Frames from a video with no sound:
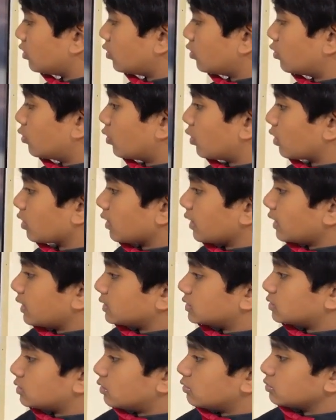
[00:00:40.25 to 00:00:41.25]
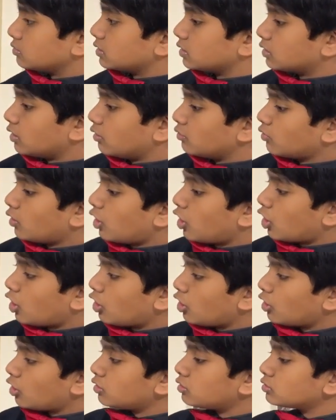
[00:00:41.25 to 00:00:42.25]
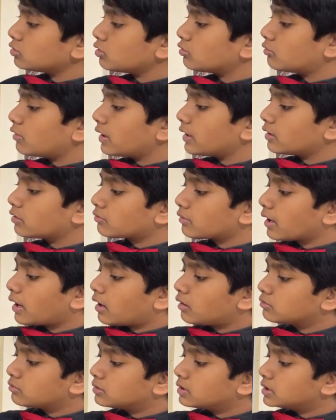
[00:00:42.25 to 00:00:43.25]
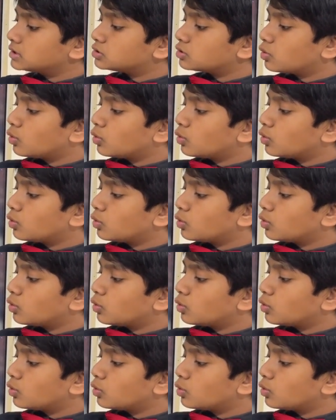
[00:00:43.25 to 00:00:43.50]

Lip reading: or it's going to go all the way around this